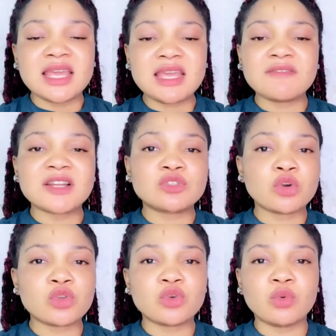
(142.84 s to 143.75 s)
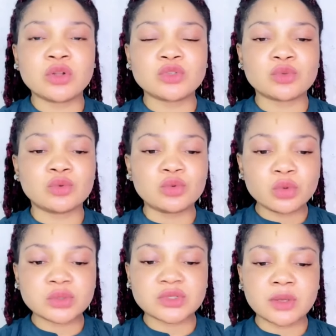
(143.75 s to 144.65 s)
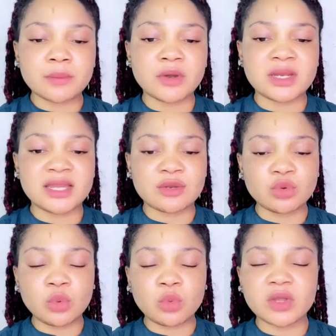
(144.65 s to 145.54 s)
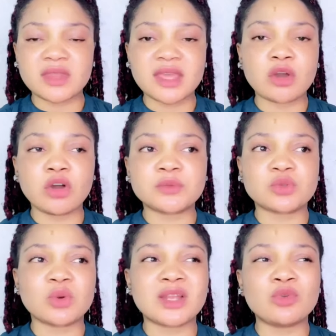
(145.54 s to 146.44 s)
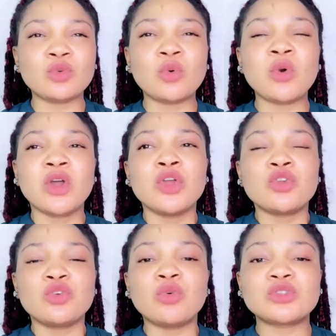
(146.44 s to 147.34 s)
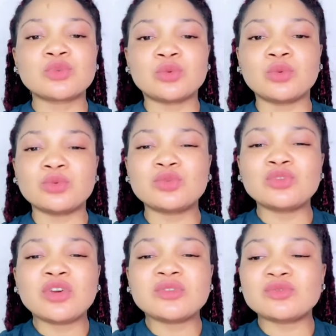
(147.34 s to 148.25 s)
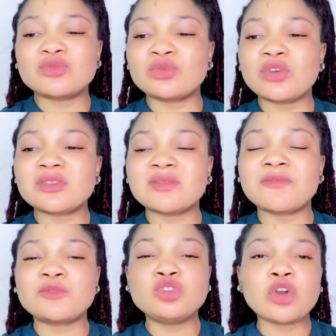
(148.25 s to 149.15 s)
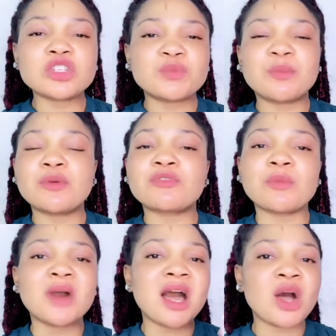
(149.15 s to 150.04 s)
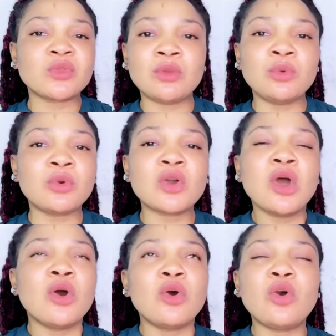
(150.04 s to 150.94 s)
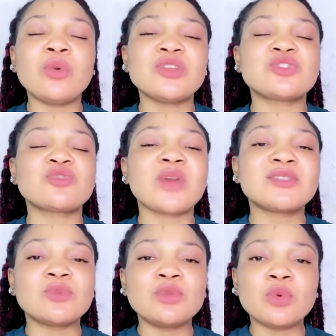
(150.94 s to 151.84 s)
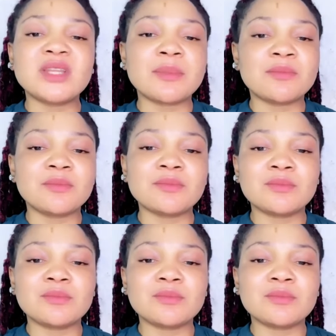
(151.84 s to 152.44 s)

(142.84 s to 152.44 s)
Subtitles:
If at all you want to know somebody and know what they are up to, and know you want to, do not judge people from how they look. Always try to know them